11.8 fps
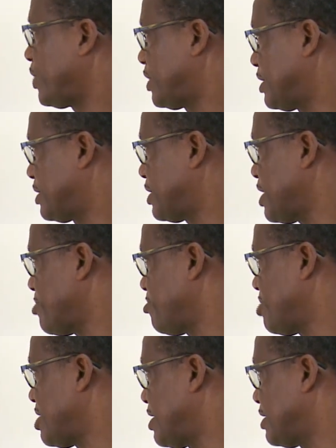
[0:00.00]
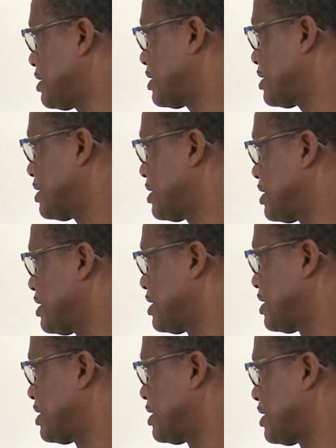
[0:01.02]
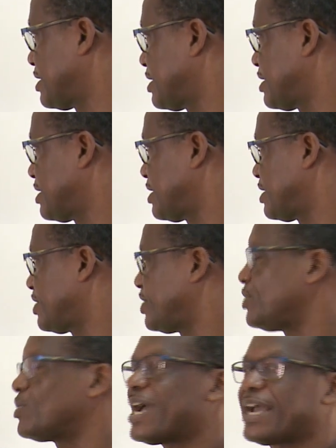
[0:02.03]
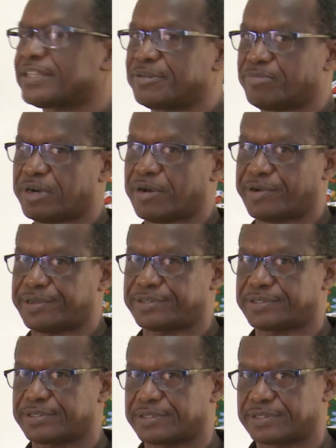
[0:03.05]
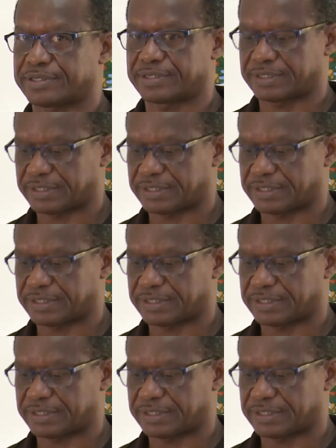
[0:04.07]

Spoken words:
with the same base, you add the powers.